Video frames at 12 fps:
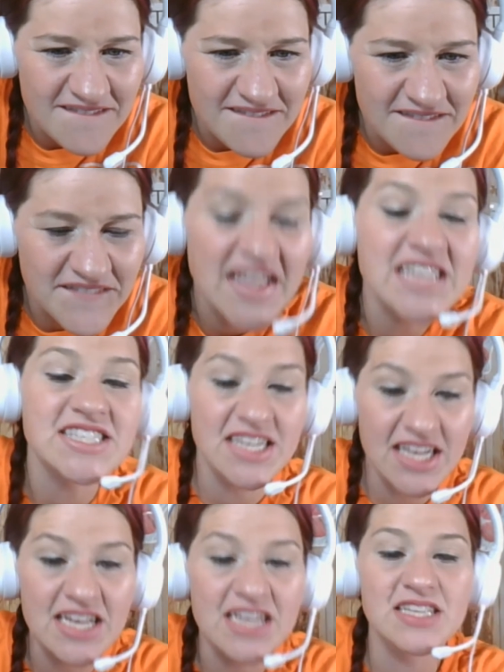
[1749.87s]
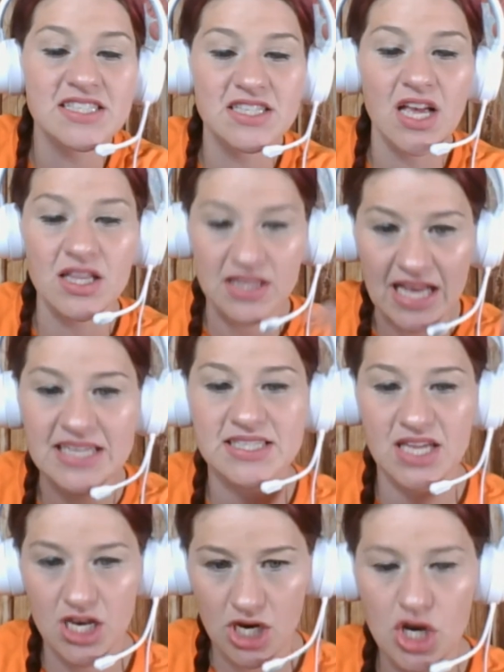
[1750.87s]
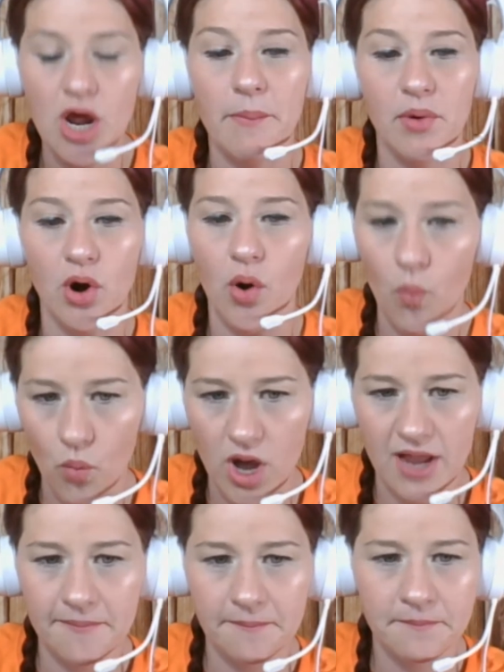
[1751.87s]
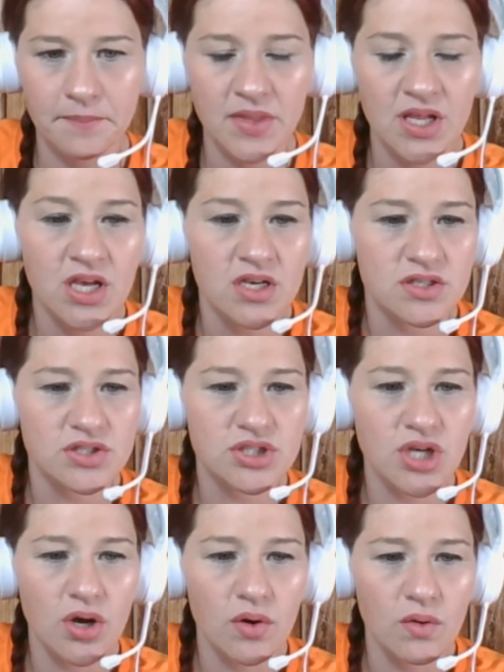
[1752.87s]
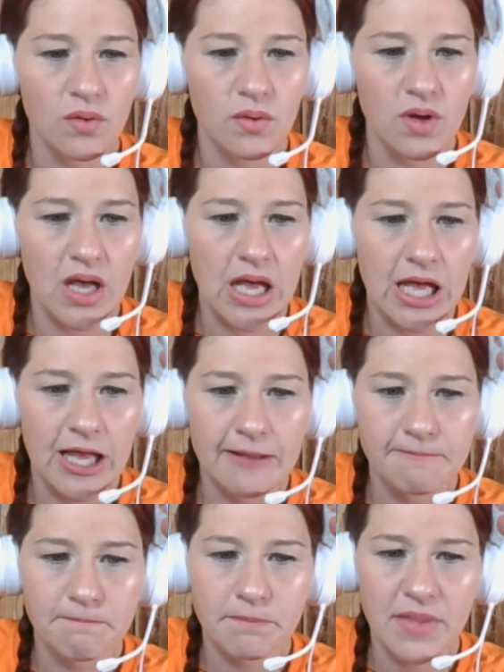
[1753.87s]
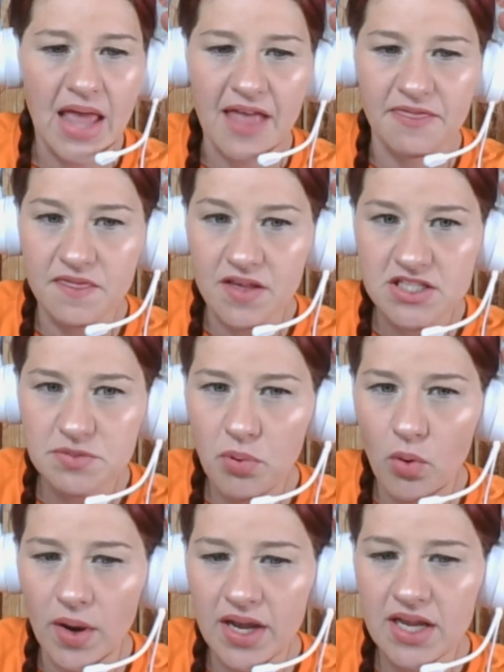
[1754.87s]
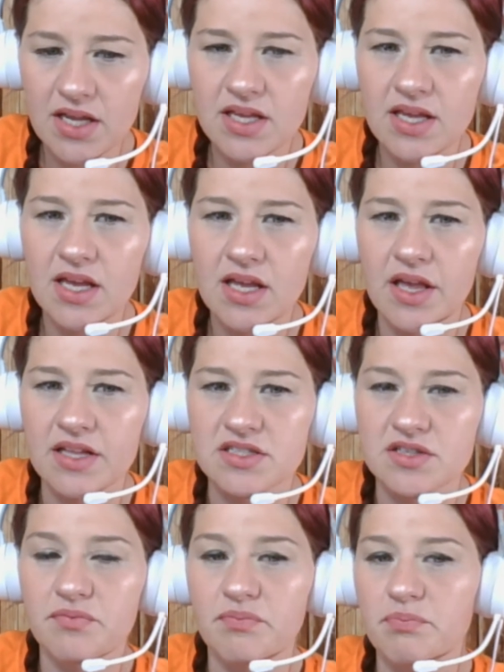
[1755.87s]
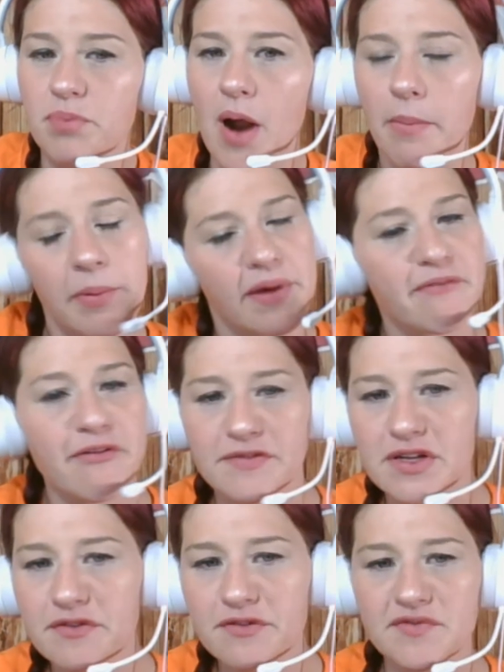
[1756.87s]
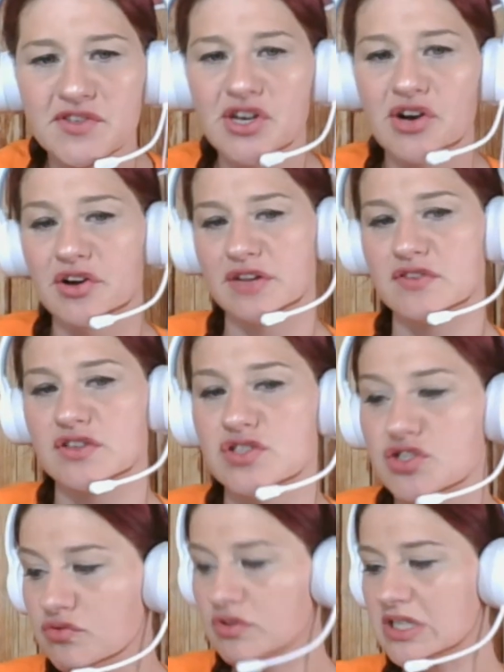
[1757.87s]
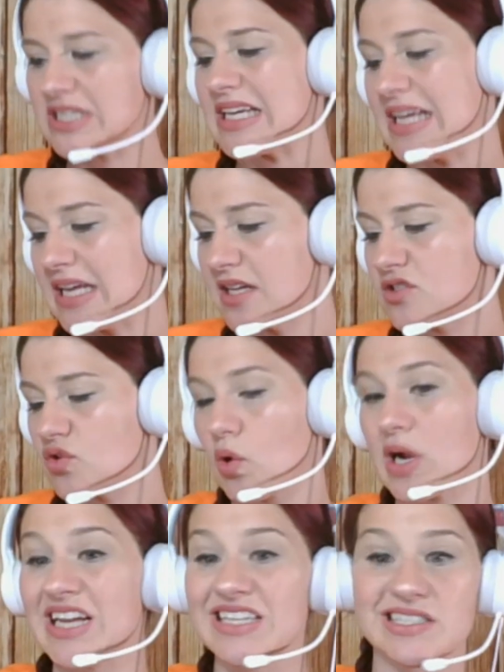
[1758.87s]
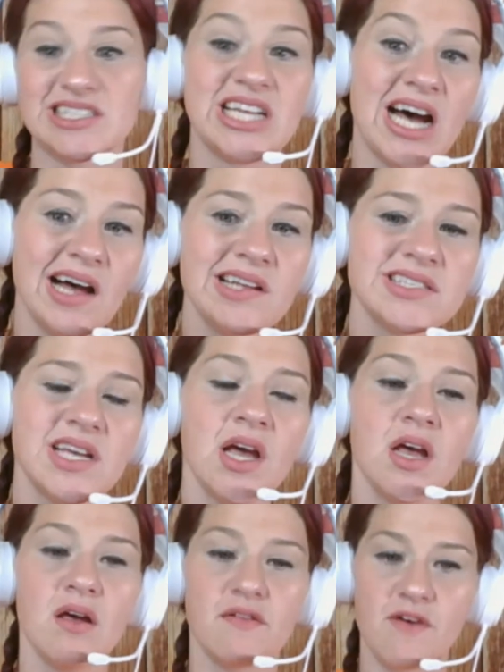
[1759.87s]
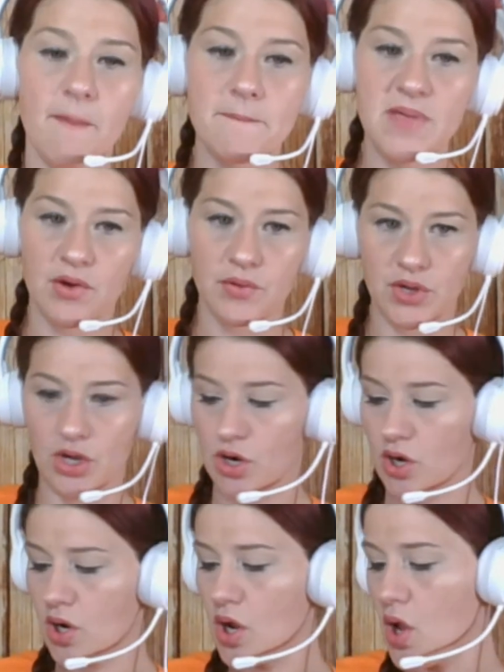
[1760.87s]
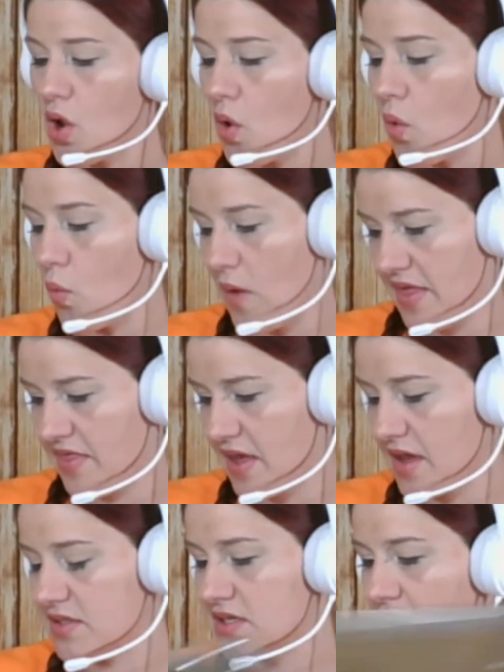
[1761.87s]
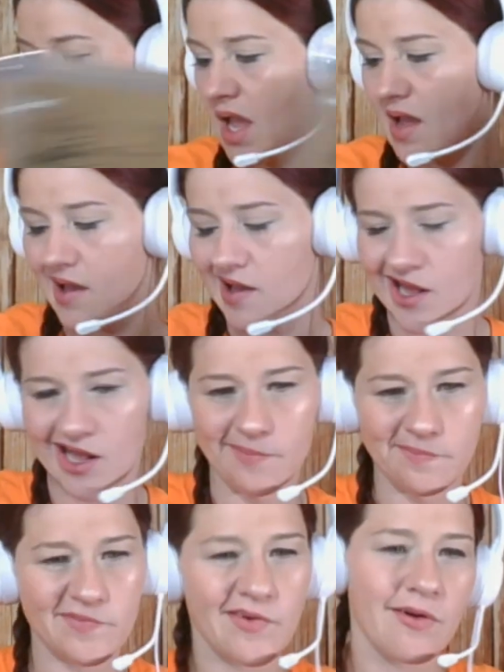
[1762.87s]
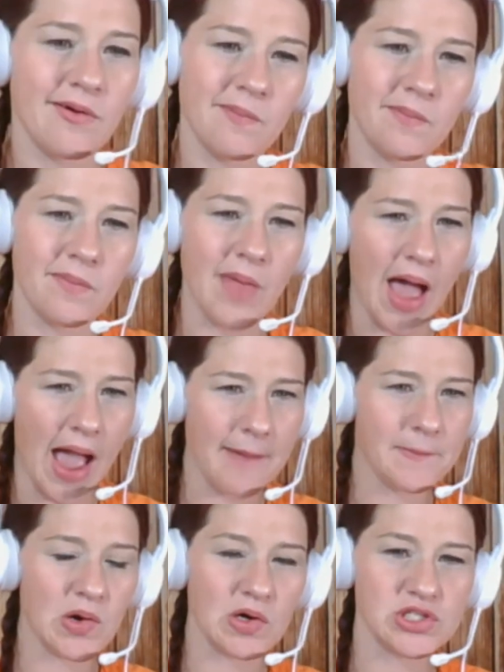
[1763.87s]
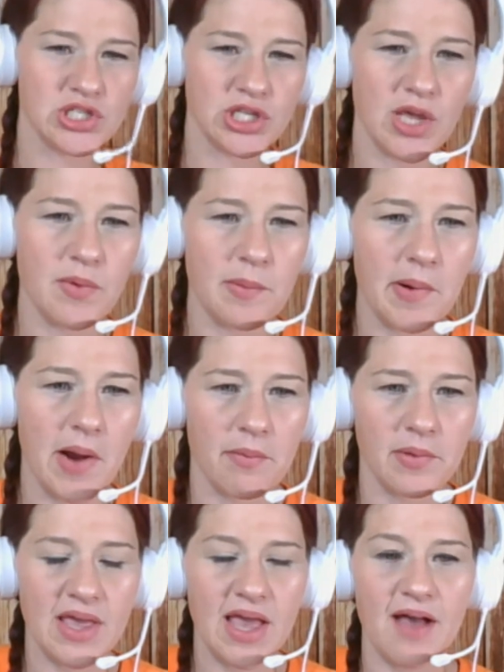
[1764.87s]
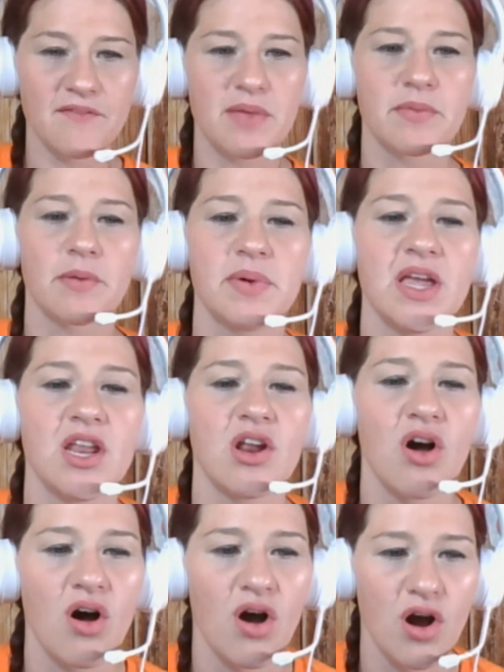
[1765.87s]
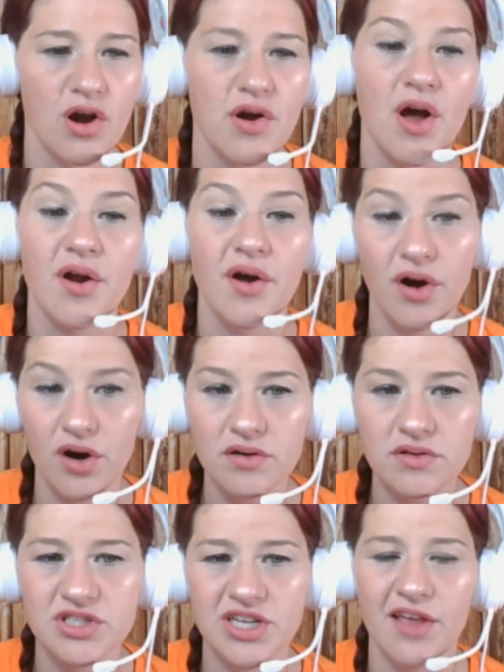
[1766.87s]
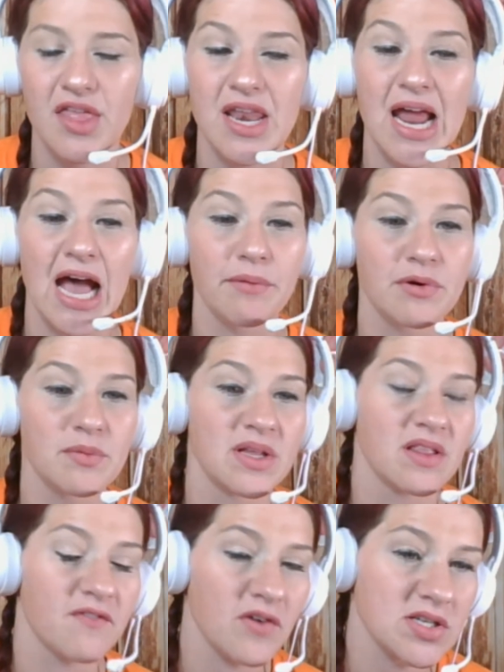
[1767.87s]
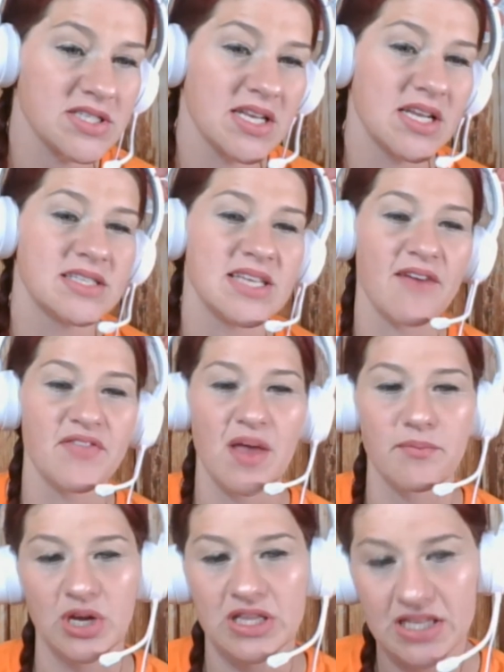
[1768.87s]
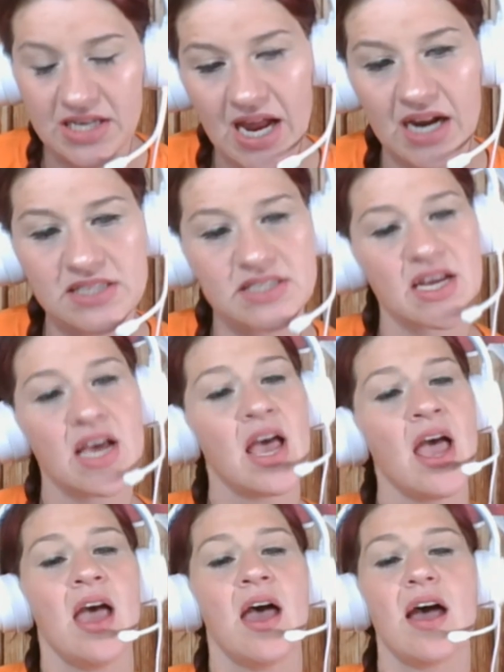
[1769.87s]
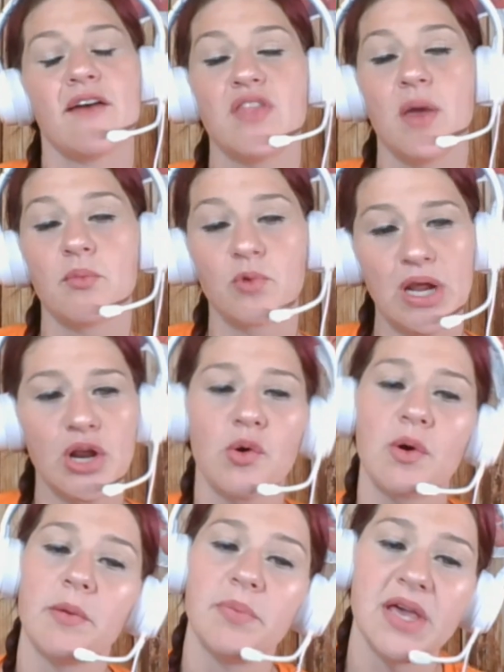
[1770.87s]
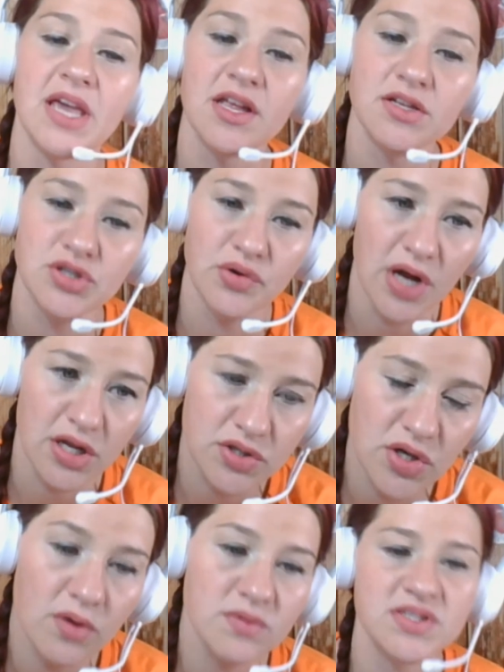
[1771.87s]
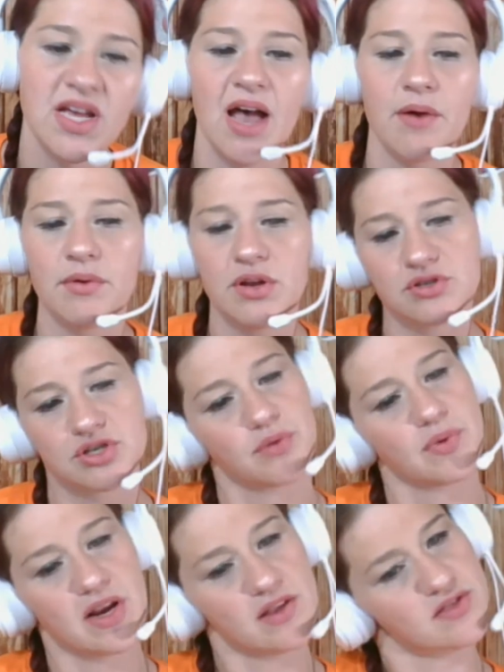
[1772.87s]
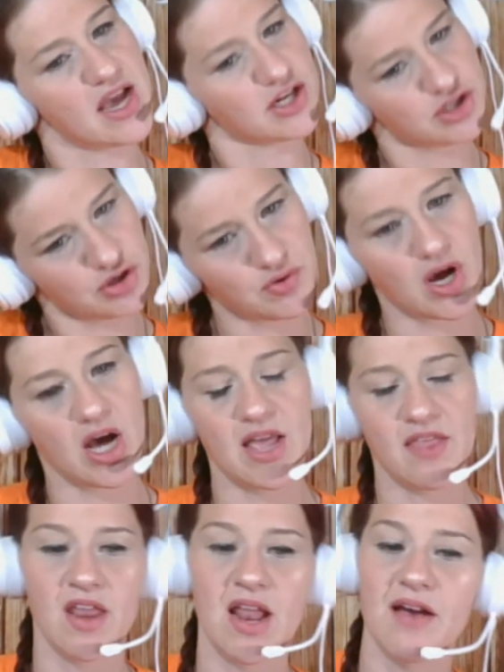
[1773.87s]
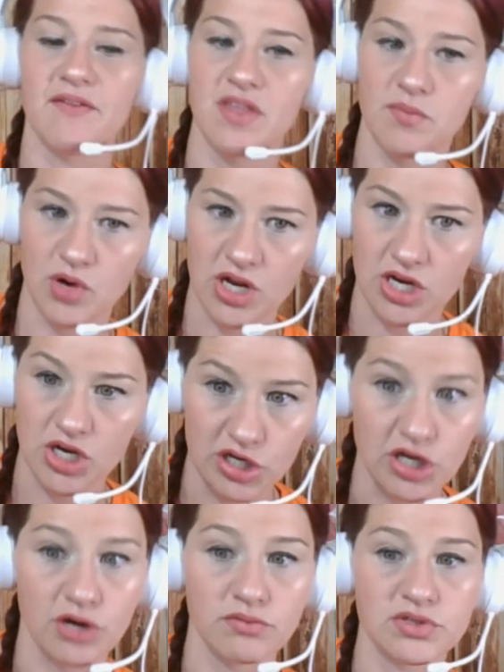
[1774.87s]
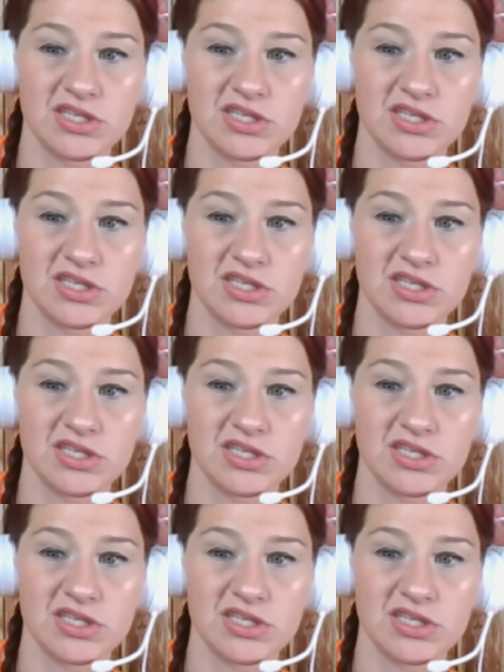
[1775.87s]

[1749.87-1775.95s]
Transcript: This is lesson number 1. So at this point, it's probably 50-50 on if the student is or is not familiar with it. I personally would probably have them repeat are, not, aren't, and then I would read the first sentence, have them read the next, have them read or repeat do not, don't. I would usually read they do not and then have them read don't.